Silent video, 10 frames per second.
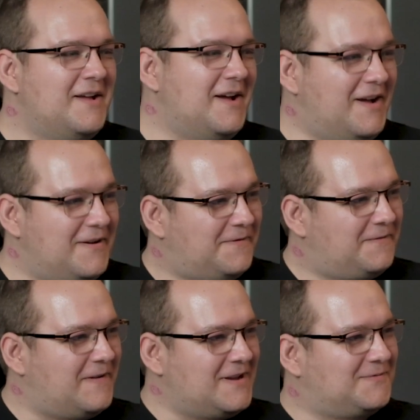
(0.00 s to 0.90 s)

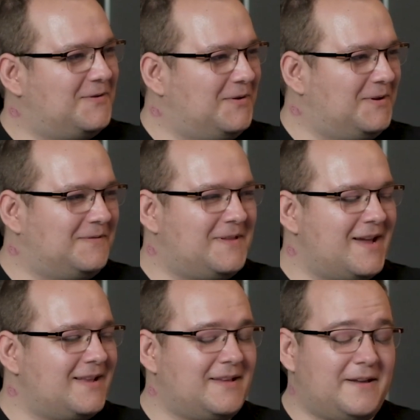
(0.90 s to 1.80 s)
Thanks for all of
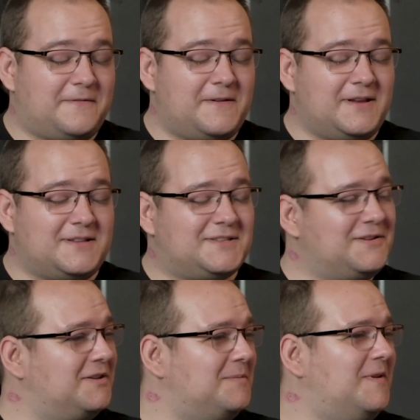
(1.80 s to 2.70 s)
that. I think it's
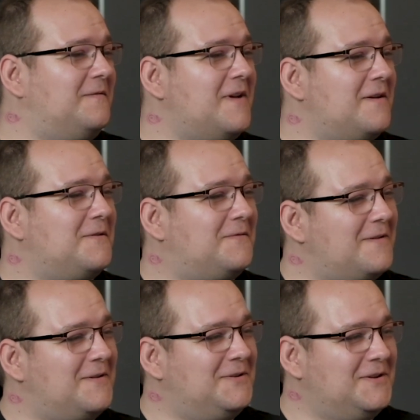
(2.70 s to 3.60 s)
going to be very,
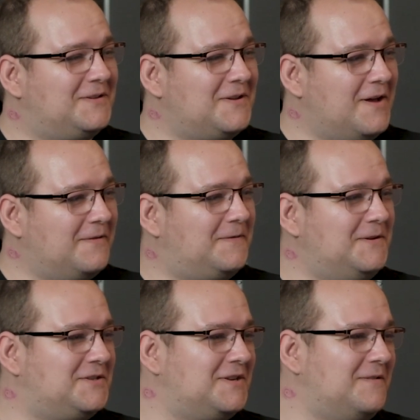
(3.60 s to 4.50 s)
very good
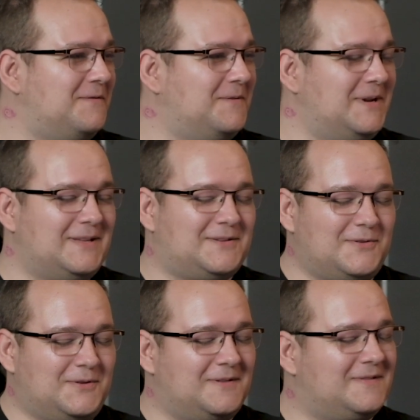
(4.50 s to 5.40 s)
future with
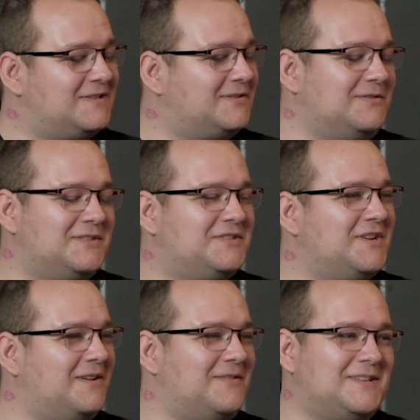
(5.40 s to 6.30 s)
all of the source
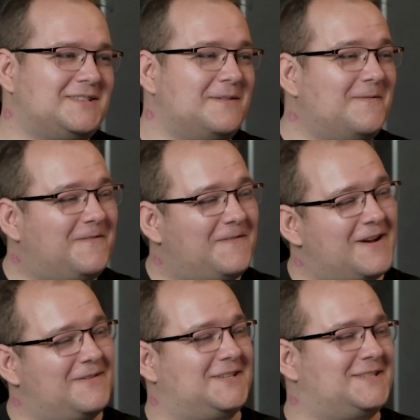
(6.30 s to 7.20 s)
generators. I'm
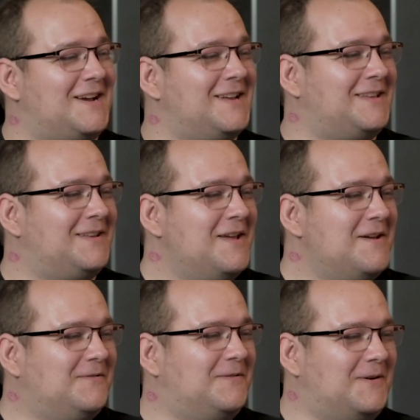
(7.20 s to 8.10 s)
very excited
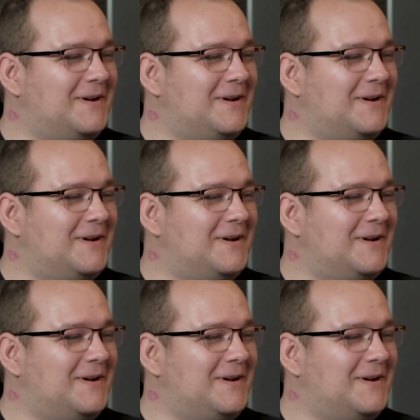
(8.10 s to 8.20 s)
for